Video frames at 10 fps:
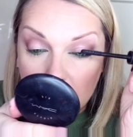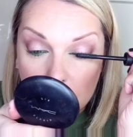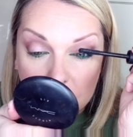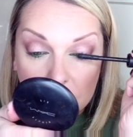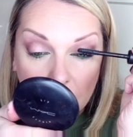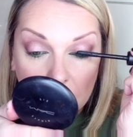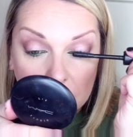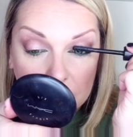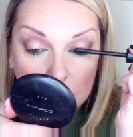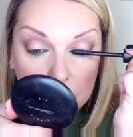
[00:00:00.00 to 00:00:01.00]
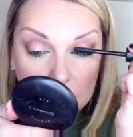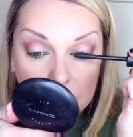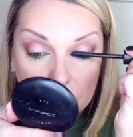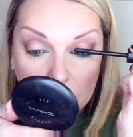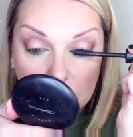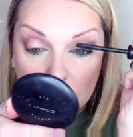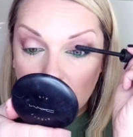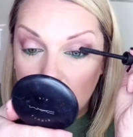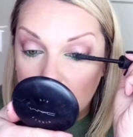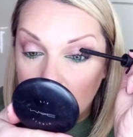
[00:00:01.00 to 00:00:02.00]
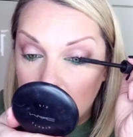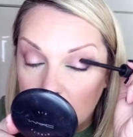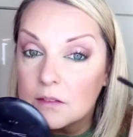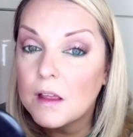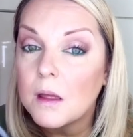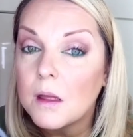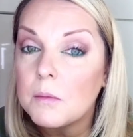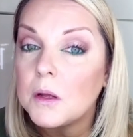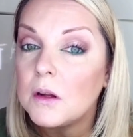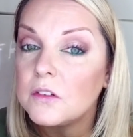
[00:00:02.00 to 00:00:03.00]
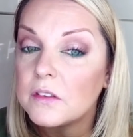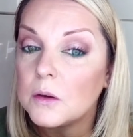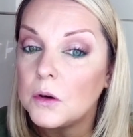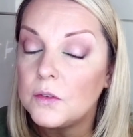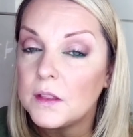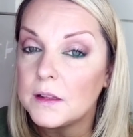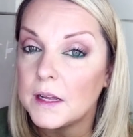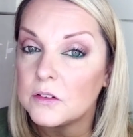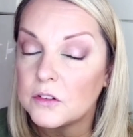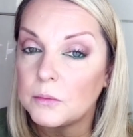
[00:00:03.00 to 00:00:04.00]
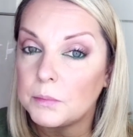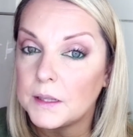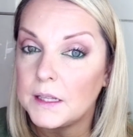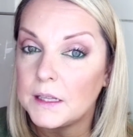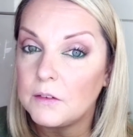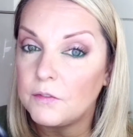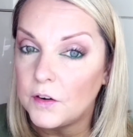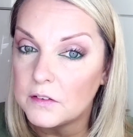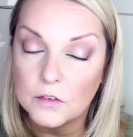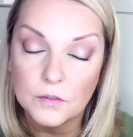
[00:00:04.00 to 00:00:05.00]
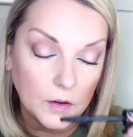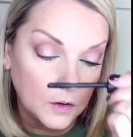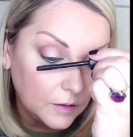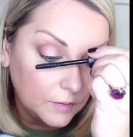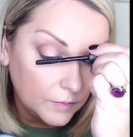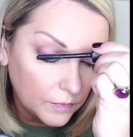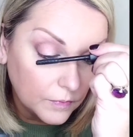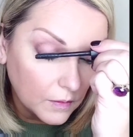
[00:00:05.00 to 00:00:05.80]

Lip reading: the mascara, so I'm going to just do a quick demo. I just go over the lash completely first of all.